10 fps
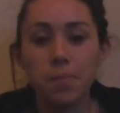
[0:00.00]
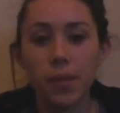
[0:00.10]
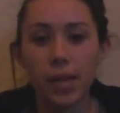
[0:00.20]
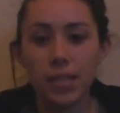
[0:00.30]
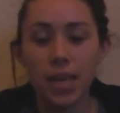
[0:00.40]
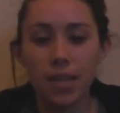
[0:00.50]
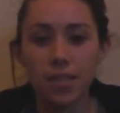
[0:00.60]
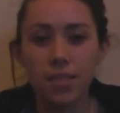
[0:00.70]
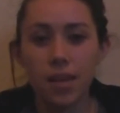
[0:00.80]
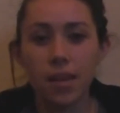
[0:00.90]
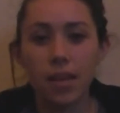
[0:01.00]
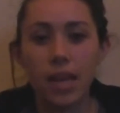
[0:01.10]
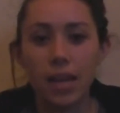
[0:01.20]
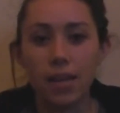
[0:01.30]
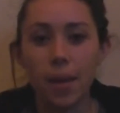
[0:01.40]
Playing Texas
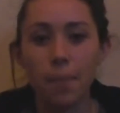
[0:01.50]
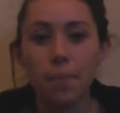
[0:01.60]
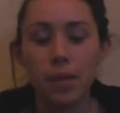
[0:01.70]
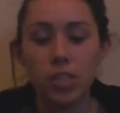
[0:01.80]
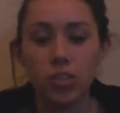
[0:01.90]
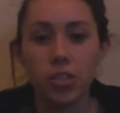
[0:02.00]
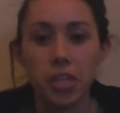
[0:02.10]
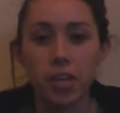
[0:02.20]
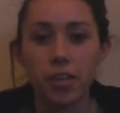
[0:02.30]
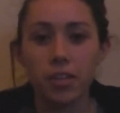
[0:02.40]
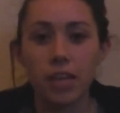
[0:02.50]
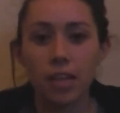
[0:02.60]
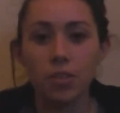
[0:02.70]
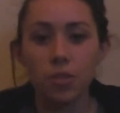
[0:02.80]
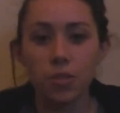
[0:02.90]
A&M my junior year in the
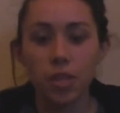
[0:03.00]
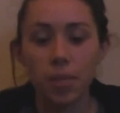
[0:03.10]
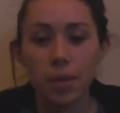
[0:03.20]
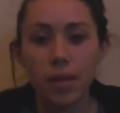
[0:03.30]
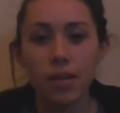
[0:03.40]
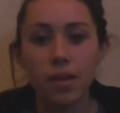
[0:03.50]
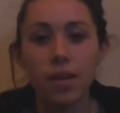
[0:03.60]
national tournament,